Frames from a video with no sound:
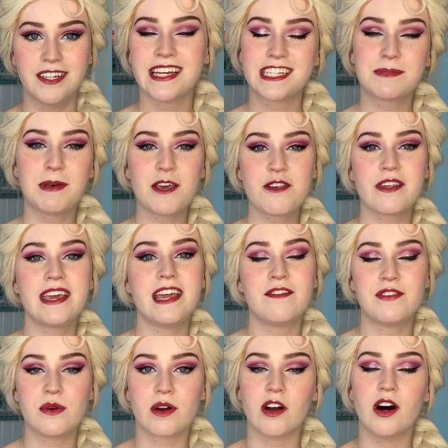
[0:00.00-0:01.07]
especially if
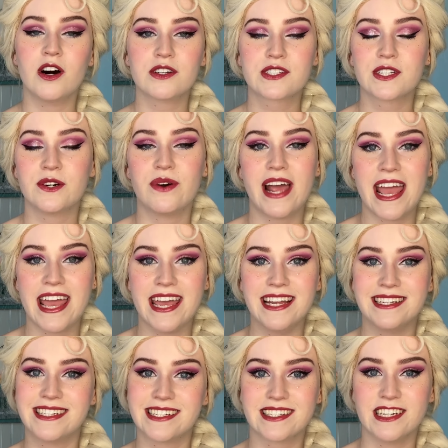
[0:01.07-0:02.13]
you are also a
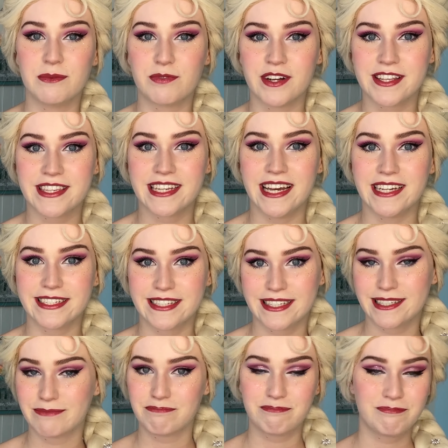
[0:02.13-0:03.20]
Disney princess